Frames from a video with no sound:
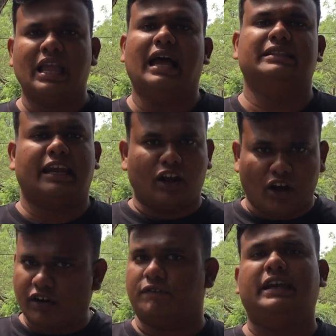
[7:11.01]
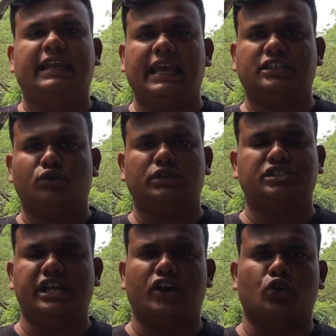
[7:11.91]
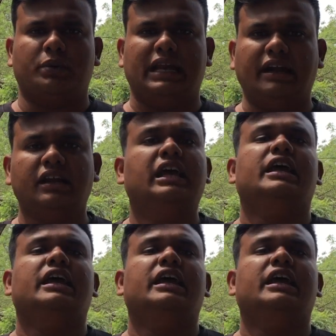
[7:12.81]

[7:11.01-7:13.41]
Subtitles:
and there are a lot of litigation which needed to be done.